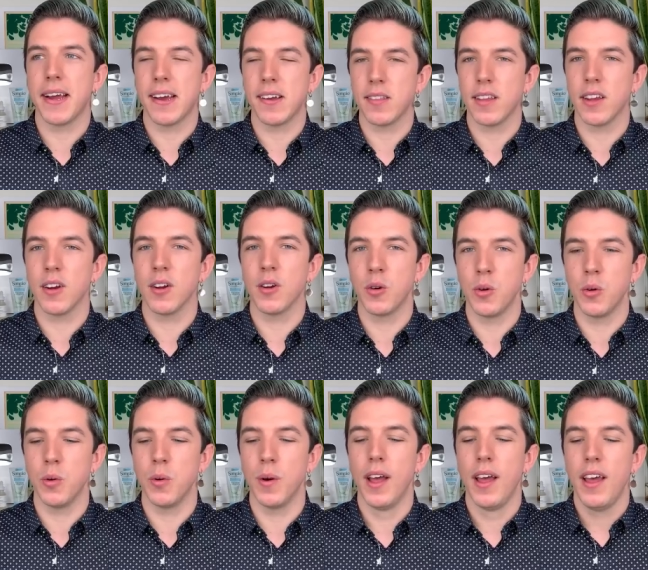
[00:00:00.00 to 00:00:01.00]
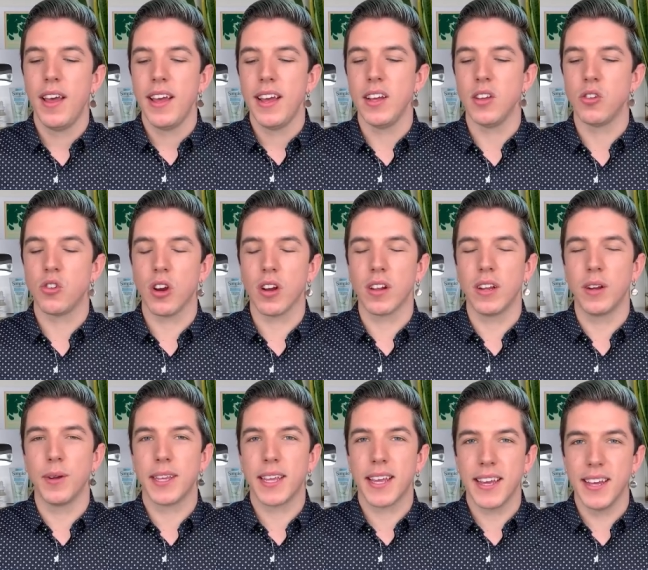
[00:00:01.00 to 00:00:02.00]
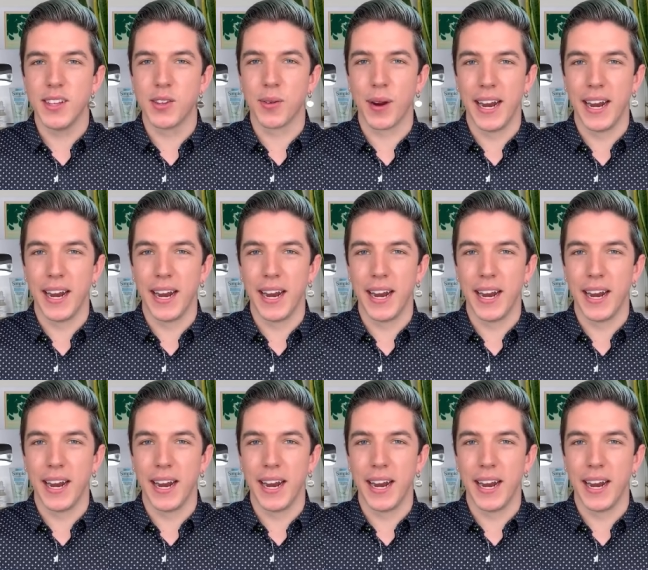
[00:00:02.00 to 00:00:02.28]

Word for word: out there who is struggling with kids